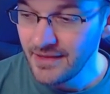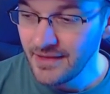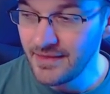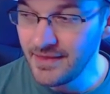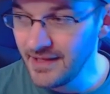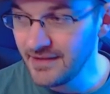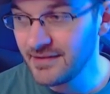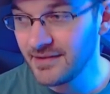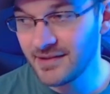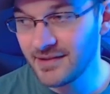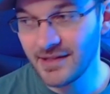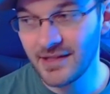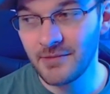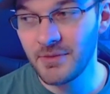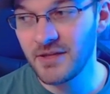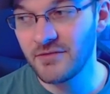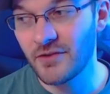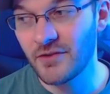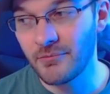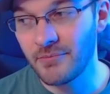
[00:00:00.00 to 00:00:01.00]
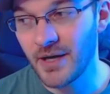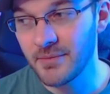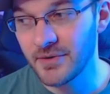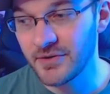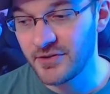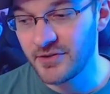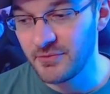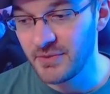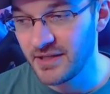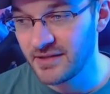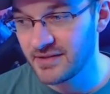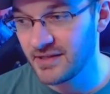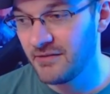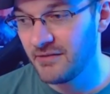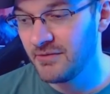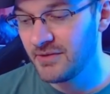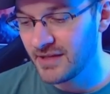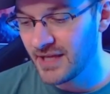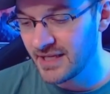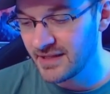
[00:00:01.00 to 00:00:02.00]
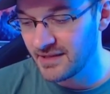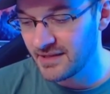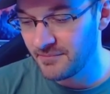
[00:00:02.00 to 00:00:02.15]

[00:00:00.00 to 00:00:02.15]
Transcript: This is a little bit of a bummer to me, because I would like